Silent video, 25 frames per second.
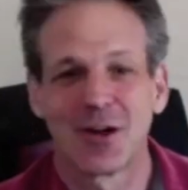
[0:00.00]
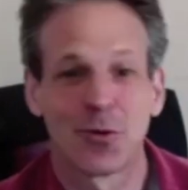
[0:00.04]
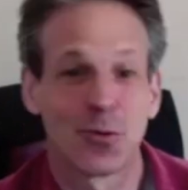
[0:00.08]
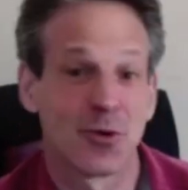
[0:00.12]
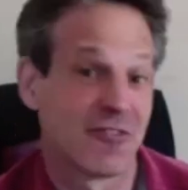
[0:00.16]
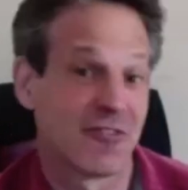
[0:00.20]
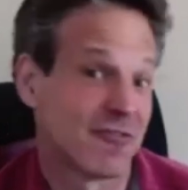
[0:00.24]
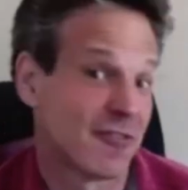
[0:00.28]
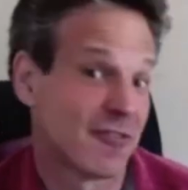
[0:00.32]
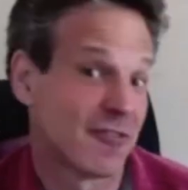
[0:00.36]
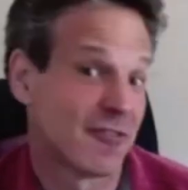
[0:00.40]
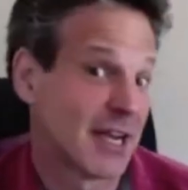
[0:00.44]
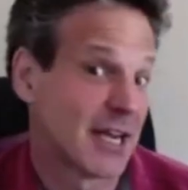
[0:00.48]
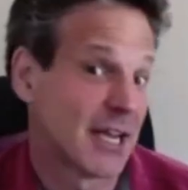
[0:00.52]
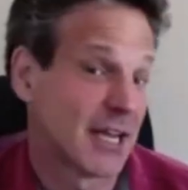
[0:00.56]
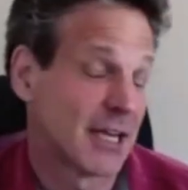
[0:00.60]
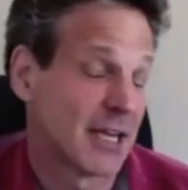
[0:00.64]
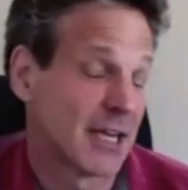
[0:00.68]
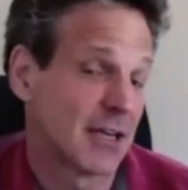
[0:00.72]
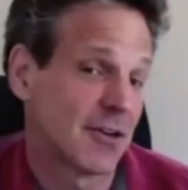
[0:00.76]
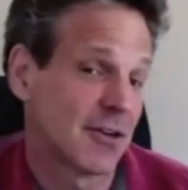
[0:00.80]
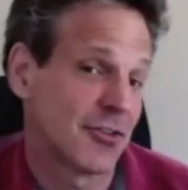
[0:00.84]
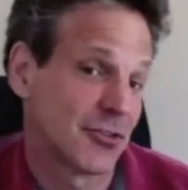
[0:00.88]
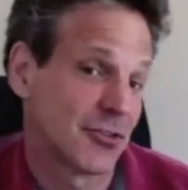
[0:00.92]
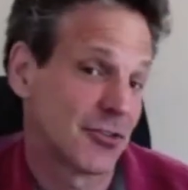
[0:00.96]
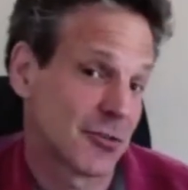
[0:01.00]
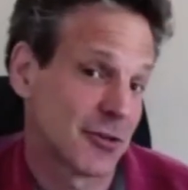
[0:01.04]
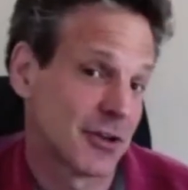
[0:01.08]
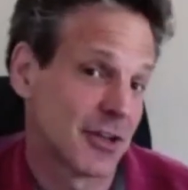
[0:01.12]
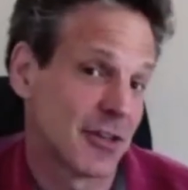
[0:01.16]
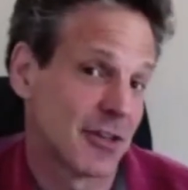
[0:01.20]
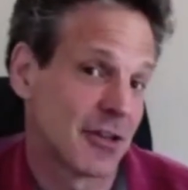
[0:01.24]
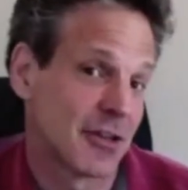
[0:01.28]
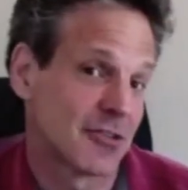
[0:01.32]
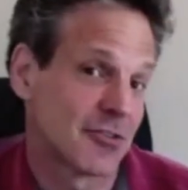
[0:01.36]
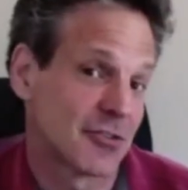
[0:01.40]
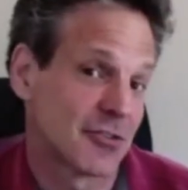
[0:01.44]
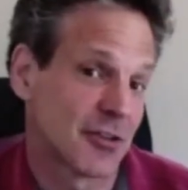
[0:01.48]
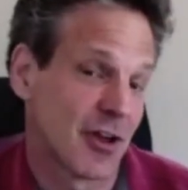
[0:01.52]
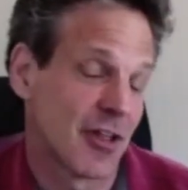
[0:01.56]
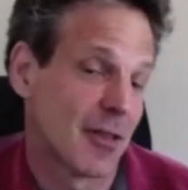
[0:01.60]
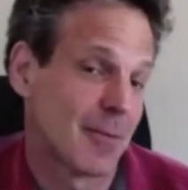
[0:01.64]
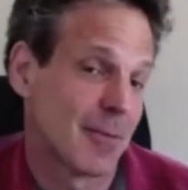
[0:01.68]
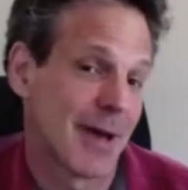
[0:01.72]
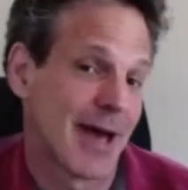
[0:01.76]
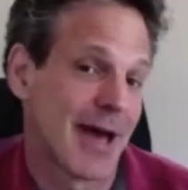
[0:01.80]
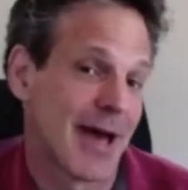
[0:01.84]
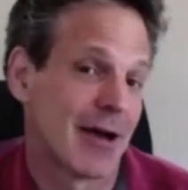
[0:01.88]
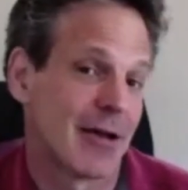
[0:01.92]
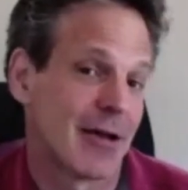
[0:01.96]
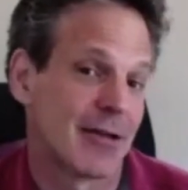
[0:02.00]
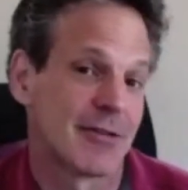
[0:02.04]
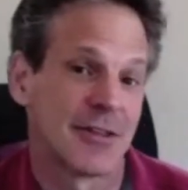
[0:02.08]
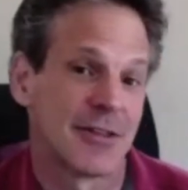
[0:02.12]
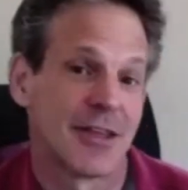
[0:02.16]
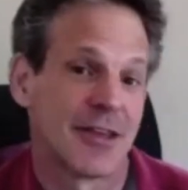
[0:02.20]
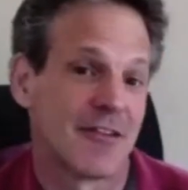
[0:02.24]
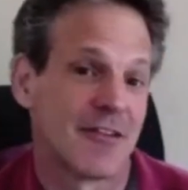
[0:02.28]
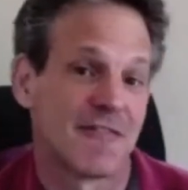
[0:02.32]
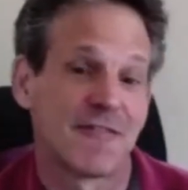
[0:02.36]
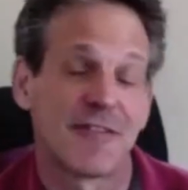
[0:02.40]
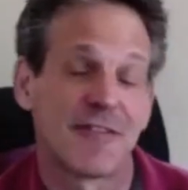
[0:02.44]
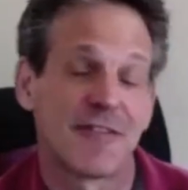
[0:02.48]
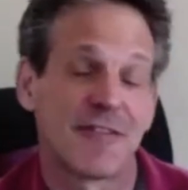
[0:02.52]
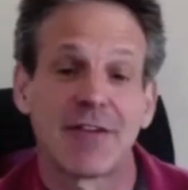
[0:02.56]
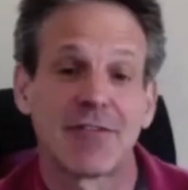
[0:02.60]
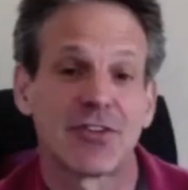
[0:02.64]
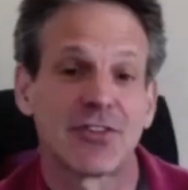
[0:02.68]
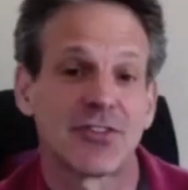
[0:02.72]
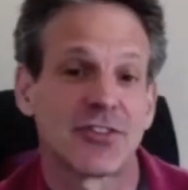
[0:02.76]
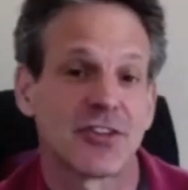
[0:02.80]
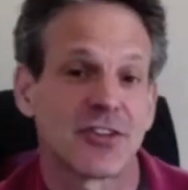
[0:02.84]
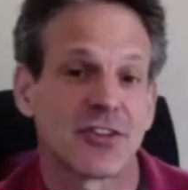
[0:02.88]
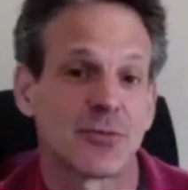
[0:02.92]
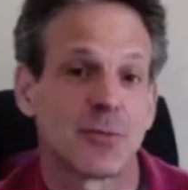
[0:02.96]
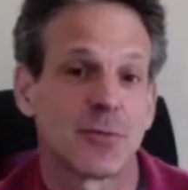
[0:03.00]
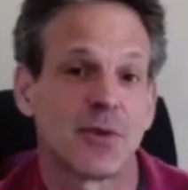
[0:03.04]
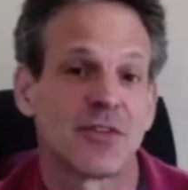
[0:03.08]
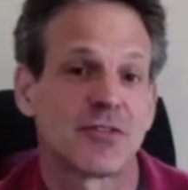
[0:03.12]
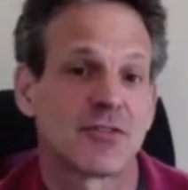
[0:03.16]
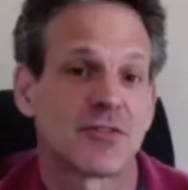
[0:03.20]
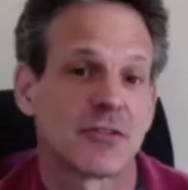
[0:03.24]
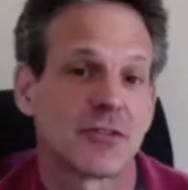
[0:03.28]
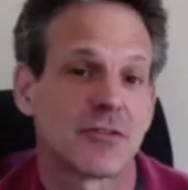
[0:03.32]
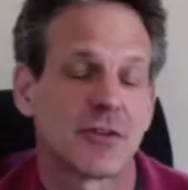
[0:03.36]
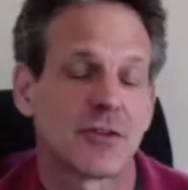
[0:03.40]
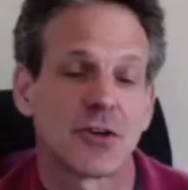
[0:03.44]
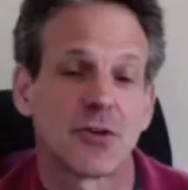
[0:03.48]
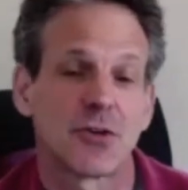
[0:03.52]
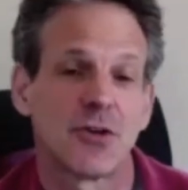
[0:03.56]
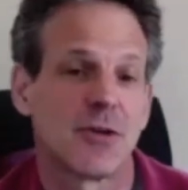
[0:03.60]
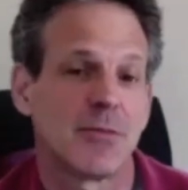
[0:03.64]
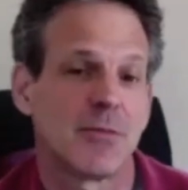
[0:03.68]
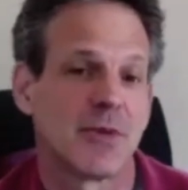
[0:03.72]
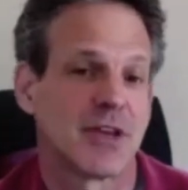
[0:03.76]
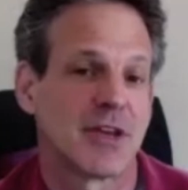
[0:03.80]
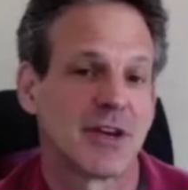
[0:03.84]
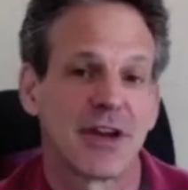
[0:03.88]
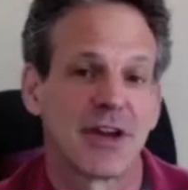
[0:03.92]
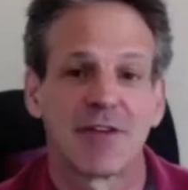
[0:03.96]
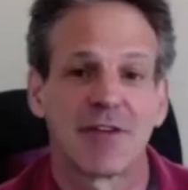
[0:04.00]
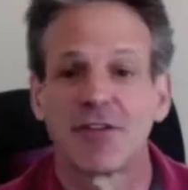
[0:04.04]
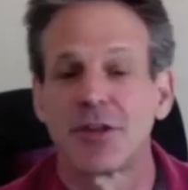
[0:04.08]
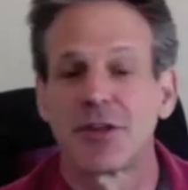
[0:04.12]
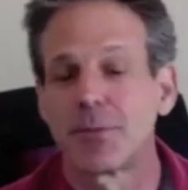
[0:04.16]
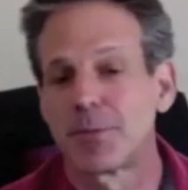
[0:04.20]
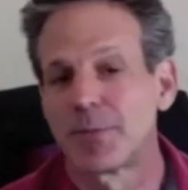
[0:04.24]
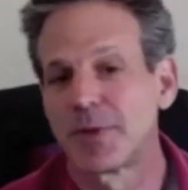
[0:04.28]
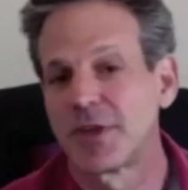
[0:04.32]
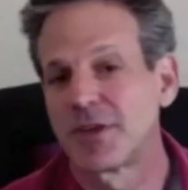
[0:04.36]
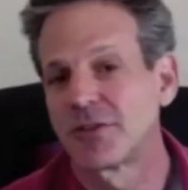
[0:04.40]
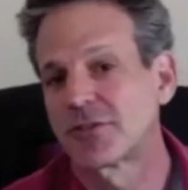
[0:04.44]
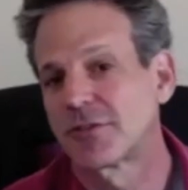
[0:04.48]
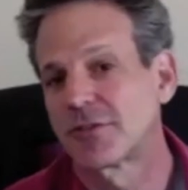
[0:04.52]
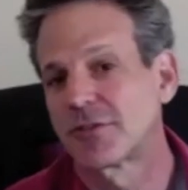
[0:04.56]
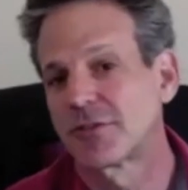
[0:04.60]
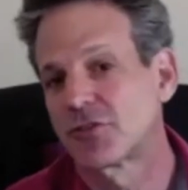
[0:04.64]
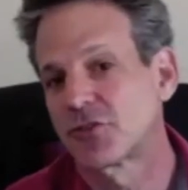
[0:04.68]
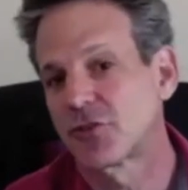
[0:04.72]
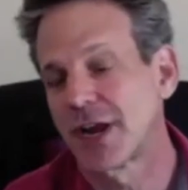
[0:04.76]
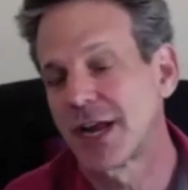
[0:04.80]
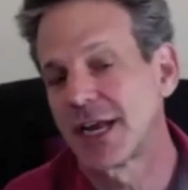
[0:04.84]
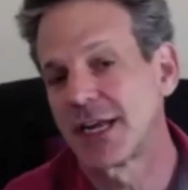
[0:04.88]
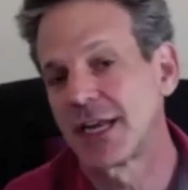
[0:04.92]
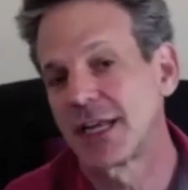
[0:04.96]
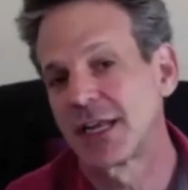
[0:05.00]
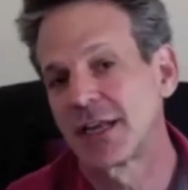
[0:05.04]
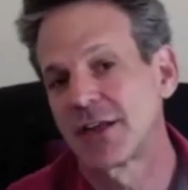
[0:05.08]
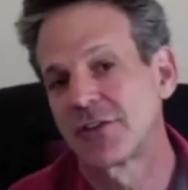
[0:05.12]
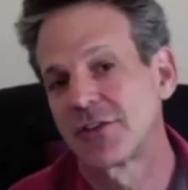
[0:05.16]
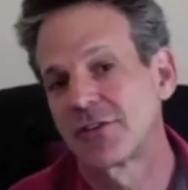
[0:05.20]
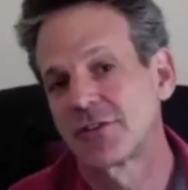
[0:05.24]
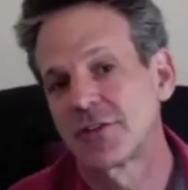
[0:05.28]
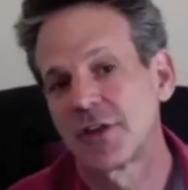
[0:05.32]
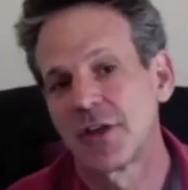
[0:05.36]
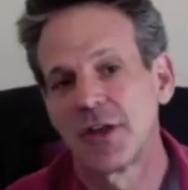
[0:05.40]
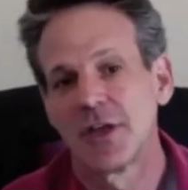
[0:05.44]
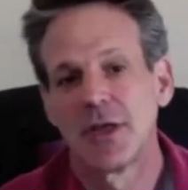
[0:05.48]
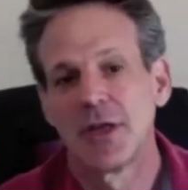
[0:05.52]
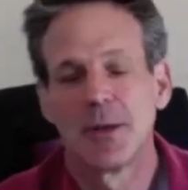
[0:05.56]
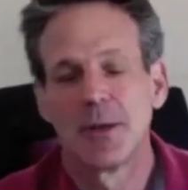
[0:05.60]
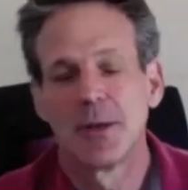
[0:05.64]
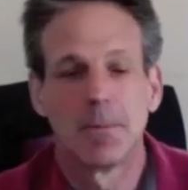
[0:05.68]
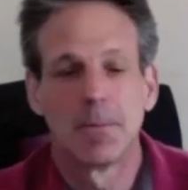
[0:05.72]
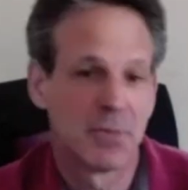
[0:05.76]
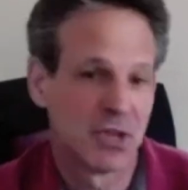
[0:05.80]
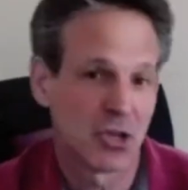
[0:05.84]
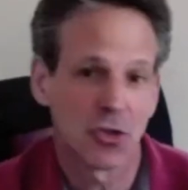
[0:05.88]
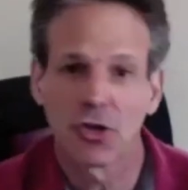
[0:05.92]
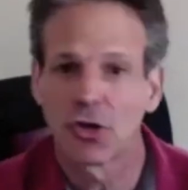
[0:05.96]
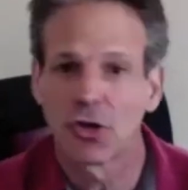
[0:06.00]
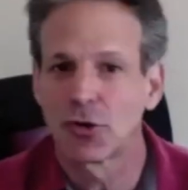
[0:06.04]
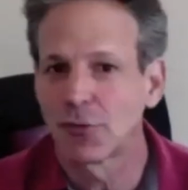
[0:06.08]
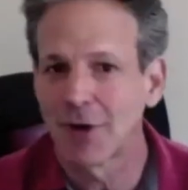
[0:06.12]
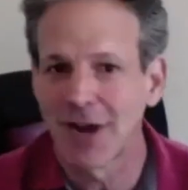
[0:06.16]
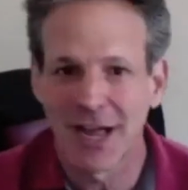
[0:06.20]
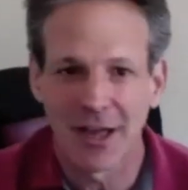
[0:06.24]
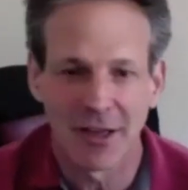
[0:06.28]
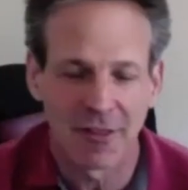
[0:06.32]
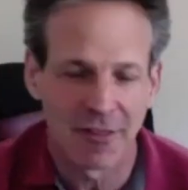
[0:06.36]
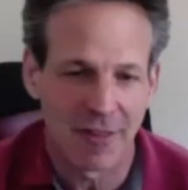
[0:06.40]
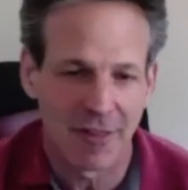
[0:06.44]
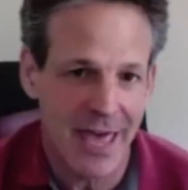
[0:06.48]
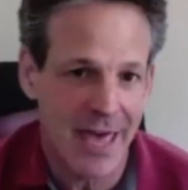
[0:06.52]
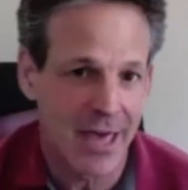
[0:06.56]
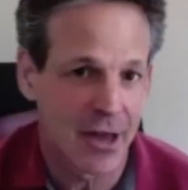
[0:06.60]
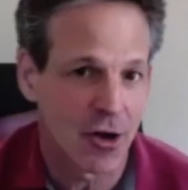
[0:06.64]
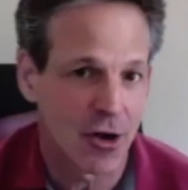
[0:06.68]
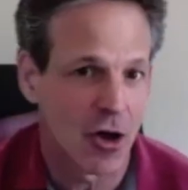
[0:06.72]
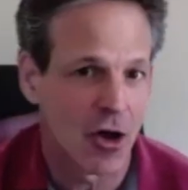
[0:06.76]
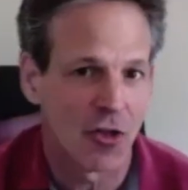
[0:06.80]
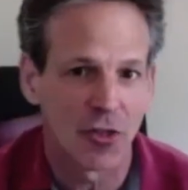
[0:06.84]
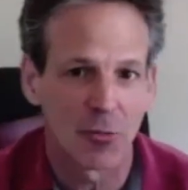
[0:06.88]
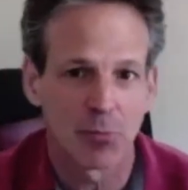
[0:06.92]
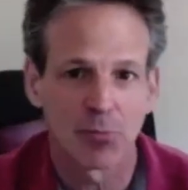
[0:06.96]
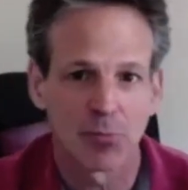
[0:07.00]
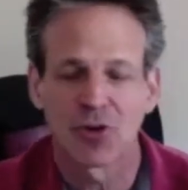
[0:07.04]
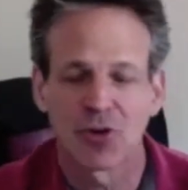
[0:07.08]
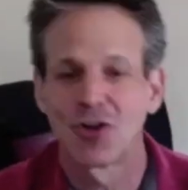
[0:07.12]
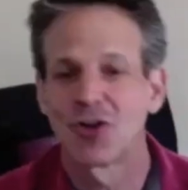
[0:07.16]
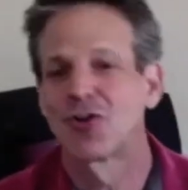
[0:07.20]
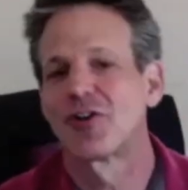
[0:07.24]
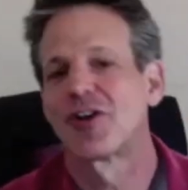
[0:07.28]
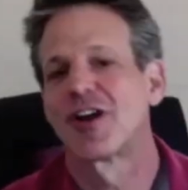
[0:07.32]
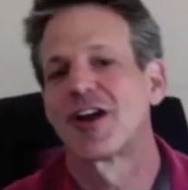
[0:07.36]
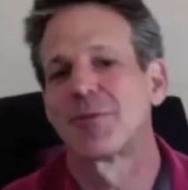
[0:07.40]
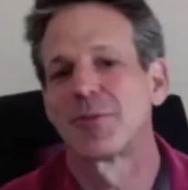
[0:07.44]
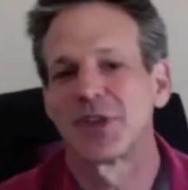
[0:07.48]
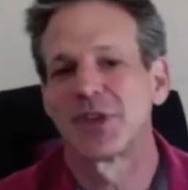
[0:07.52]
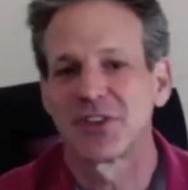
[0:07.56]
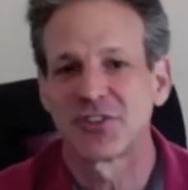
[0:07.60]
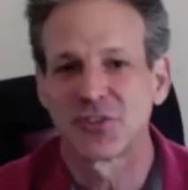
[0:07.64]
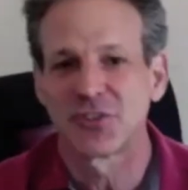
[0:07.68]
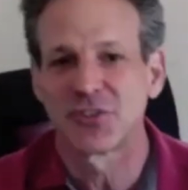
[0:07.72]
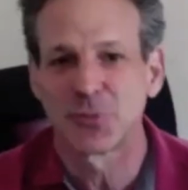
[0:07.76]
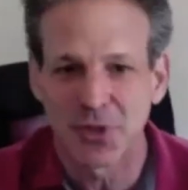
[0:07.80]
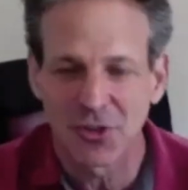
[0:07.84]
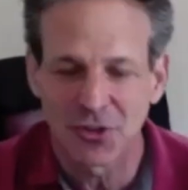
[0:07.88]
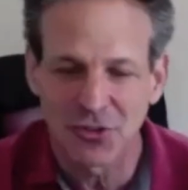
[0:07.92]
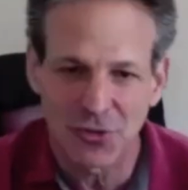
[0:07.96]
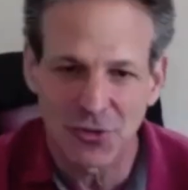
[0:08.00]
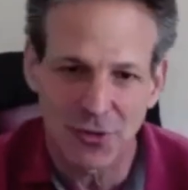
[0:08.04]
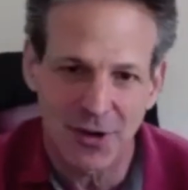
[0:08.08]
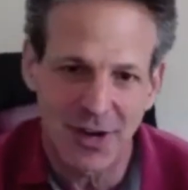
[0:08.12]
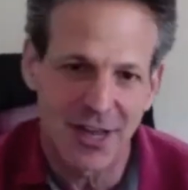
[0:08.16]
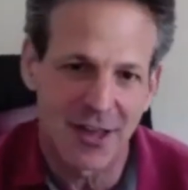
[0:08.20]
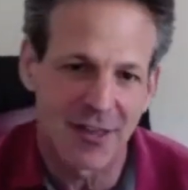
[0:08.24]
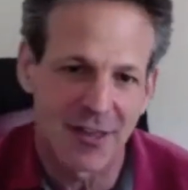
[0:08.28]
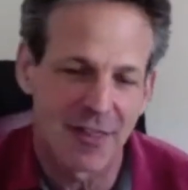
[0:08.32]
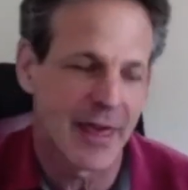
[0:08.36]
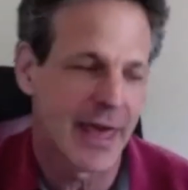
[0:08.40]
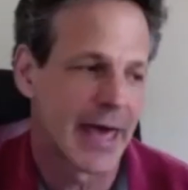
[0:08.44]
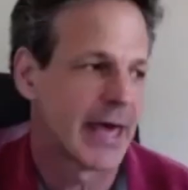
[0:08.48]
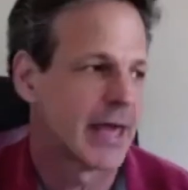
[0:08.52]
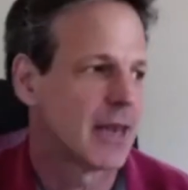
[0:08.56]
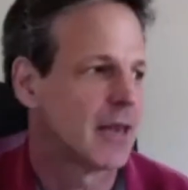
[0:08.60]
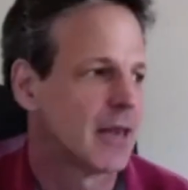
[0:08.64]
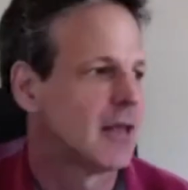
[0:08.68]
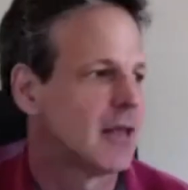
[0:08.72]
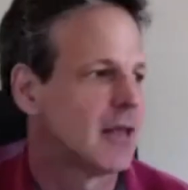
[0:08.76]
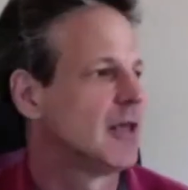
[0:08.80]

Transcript: We're fighting an industry that's all about 5 or 6 pieces of equipment, and every piece of training is built around that. All the programming is built around that.